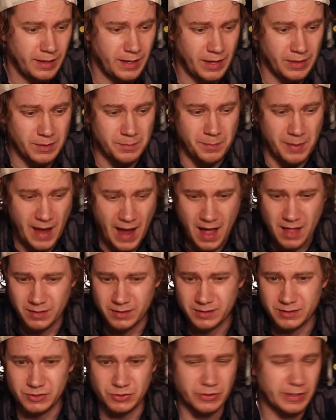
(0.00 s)
On the
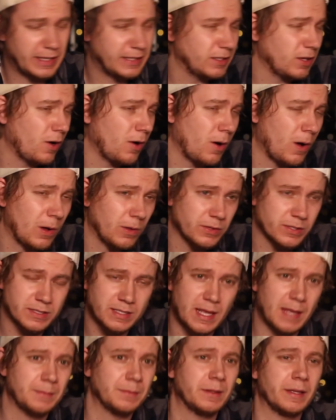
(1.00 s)
palate, you get all the
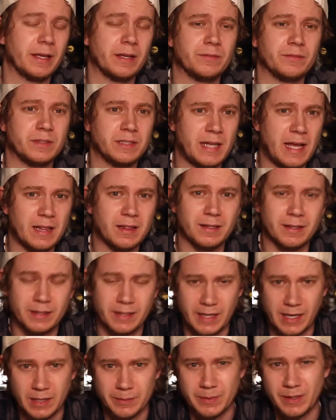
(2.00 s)
same thing: vanilla,
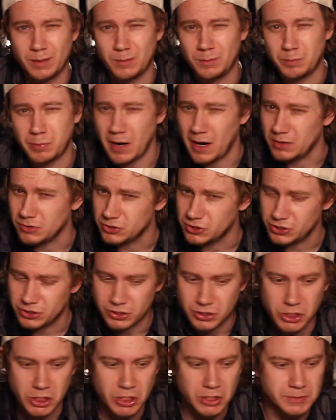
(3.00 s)
caramel, brown
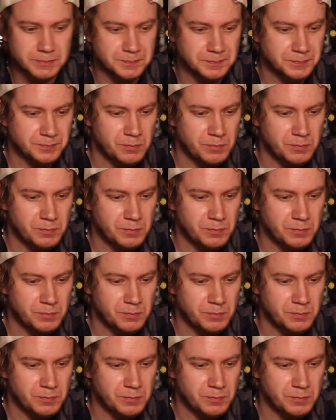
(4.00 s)
sugar,